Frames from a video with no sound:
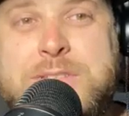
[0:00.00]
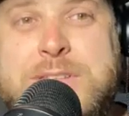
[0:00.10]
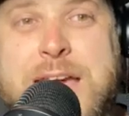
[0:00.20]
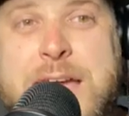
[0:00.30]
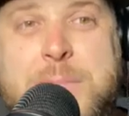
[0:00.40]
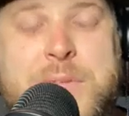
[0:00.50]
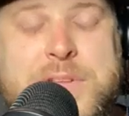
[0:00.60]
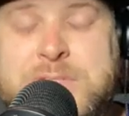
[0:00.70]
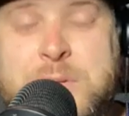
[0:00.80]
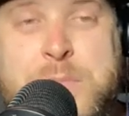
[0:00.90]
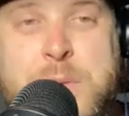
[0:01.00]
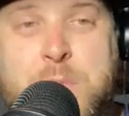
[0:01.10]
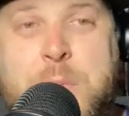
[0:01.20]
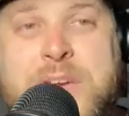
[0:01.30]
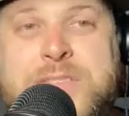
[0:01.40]
his name, some
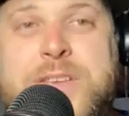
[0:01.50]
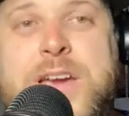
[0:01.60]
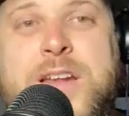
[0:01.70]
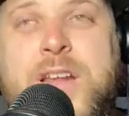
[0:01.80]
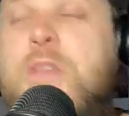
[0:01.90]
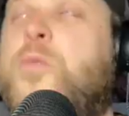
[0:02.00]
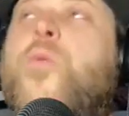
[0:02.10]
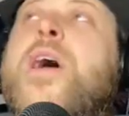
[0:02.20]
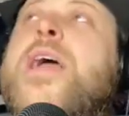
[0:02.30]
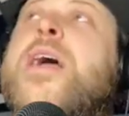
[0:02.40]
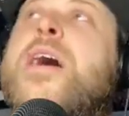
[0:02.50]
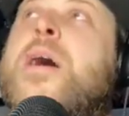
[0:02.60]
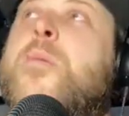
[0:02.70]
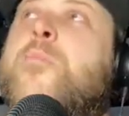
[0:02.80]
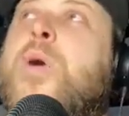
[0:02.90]
people may say it another way,
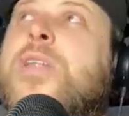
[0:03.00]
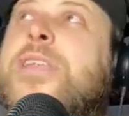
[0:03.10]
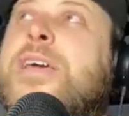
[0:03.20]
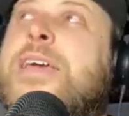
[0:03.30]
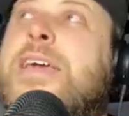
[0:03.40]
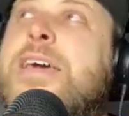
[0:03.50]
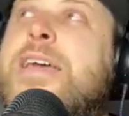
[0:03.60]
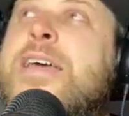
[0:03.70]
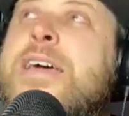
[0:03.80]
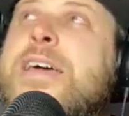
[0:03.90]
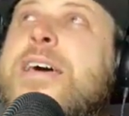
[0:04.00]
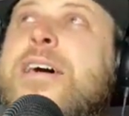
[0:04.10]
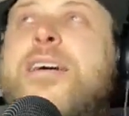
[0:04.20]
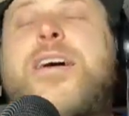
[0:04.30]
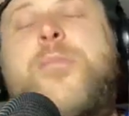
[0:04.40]
but the kid,
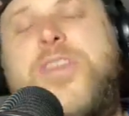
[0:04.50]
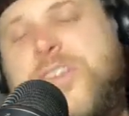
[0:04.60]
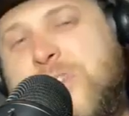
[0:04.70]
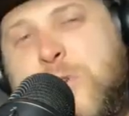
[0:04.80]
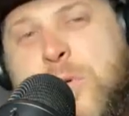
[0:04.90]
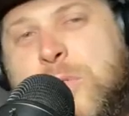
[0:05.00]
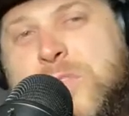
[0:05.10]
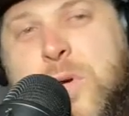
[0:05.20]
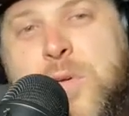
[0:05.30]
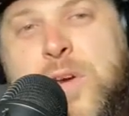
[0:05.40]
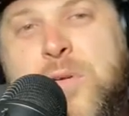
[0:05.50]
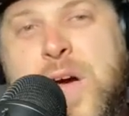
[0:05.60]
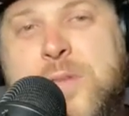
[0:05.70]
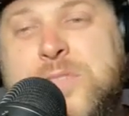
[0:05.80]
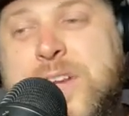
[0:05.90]
you knew he was going to
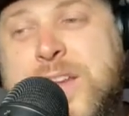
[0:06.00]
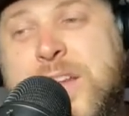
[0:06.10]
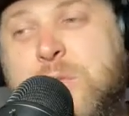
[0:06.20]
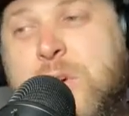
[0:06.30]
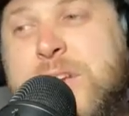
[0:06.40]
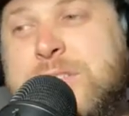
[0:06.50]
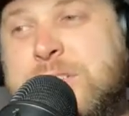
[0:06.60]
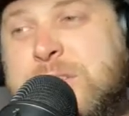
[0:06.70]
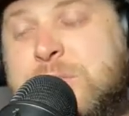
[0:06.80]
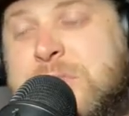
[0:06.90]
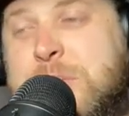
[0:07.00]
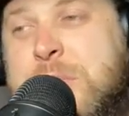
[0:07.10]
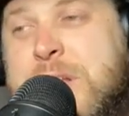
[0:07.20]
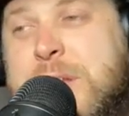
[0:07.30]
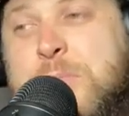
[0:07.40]
Ohio State anyways because he was
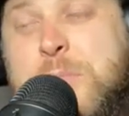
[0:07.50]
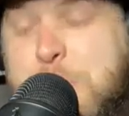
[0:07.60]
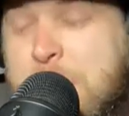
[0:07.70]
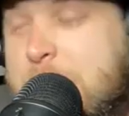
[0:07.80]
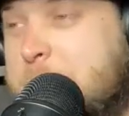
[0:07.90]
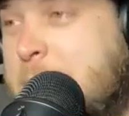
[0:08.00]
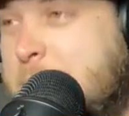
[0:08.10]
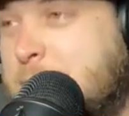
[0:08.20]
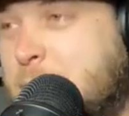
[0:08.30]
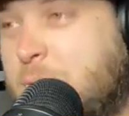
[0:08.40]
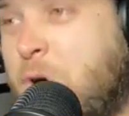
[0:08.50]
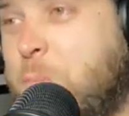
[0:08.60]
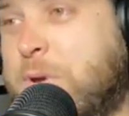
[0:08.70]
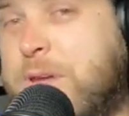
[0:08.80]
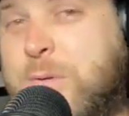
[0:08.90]
committed, but maybe you were
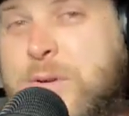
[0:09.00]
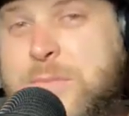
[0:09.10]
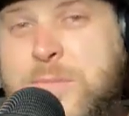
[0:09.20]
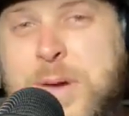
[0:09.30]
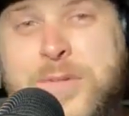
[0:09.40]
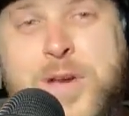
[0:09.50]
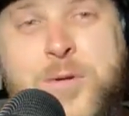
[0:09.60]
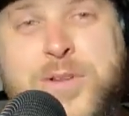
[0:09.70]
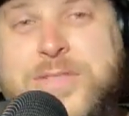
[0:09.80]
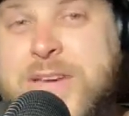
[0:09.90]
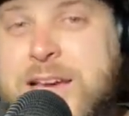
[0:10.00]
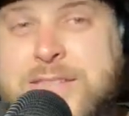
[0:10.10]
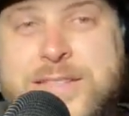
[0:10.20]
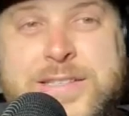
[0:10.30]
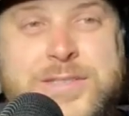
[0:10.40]
hoping he would maybe go to
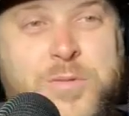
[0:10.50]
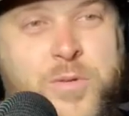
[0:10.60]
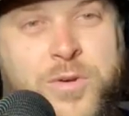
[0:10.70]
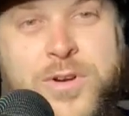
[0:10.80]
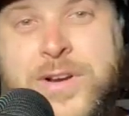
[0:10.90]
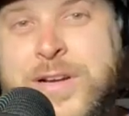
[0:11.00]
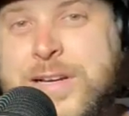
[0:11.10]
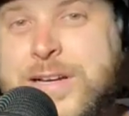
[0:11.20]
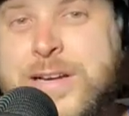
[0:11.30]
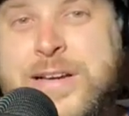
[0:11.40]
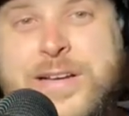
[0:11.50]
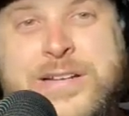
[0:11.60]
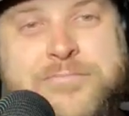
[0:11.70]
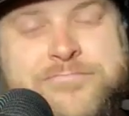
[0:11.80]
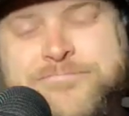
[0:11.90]
Texas or
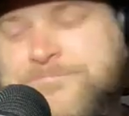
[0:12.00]
maybe